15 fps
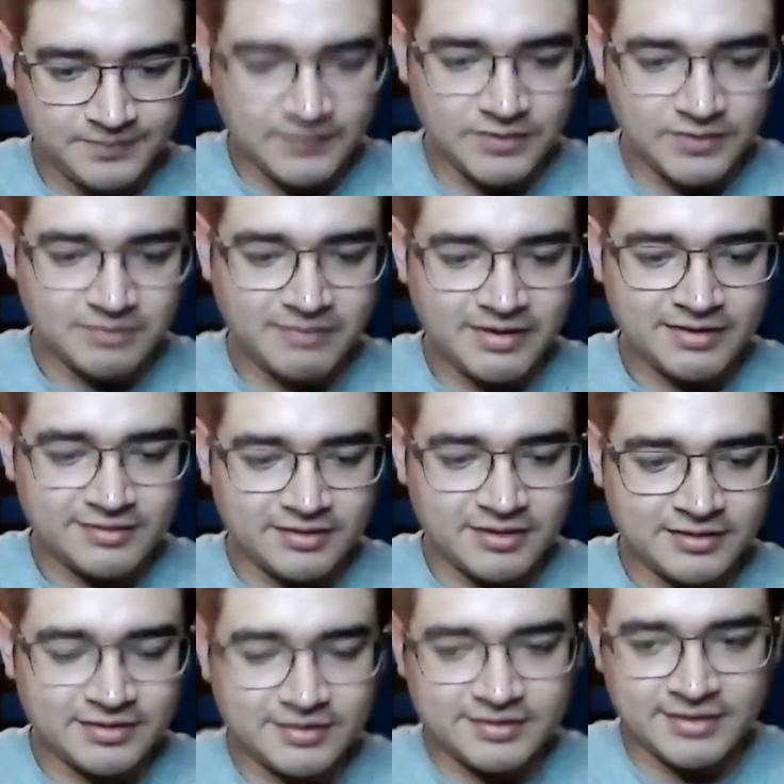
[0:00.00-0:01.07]
you must
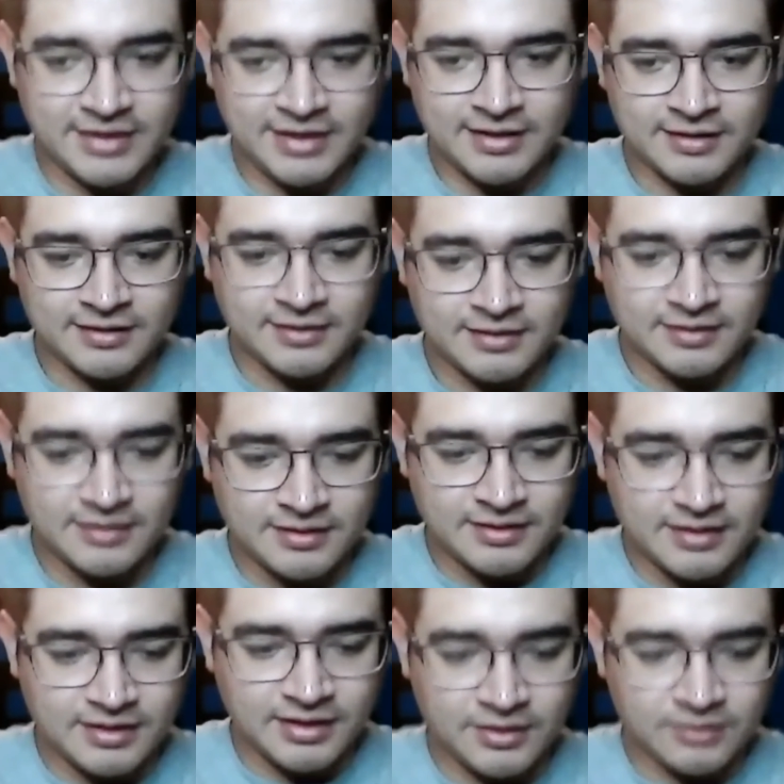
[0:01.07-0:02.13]
understand
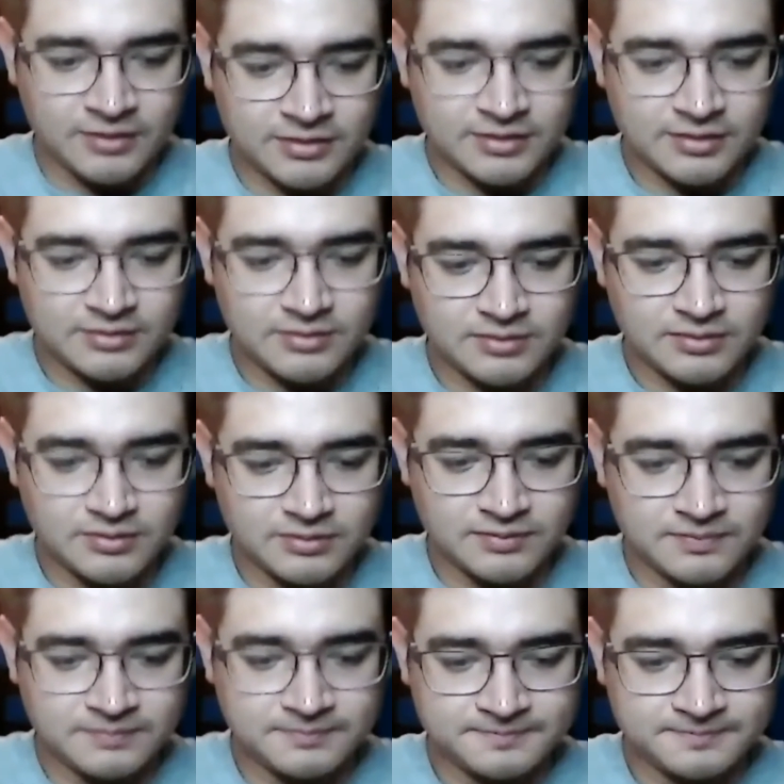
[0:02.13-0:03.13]
in order to